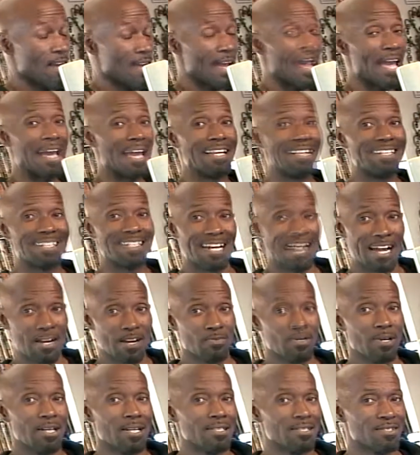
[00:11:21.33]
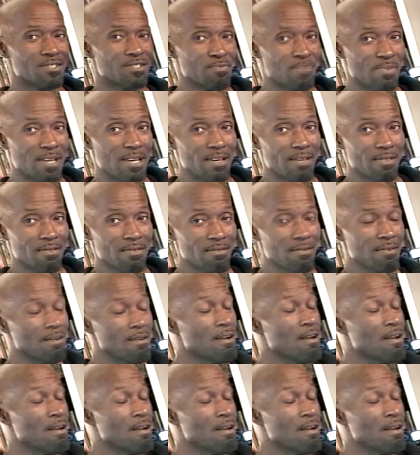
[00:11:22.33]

and Tyron Smith,